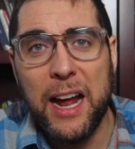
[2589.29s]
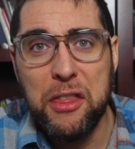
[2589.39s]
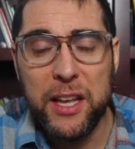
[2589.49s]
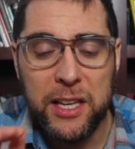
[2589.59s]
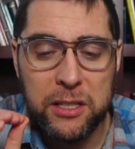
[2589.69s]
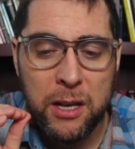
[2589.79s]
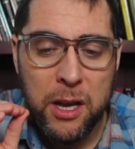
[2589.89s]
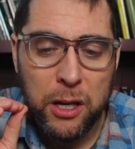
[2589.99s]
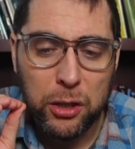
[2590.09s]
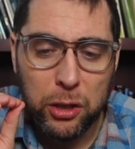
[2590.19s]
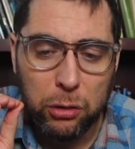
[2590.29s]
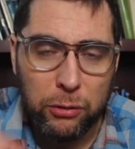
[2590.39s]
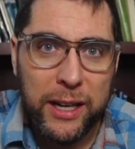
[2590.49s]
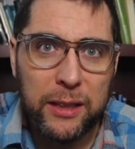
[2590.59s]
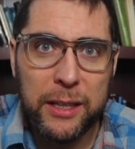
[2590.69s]
I think he's
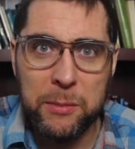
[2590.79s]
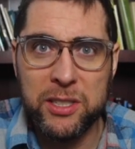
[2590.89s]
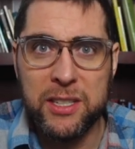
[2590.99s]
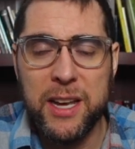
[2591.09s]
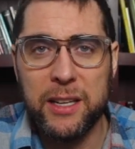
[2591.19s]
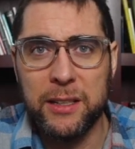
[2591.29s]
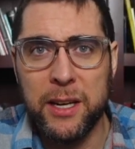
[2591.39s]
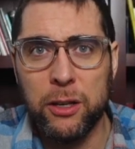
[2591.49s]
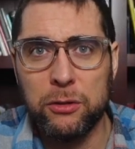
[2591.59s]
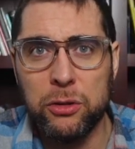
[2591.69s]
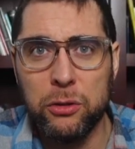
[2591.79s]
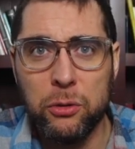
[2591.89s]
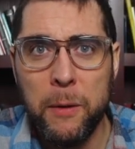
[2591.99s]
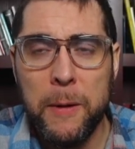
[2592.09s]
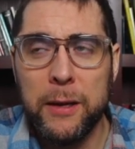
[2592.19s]
greatly mistaken here to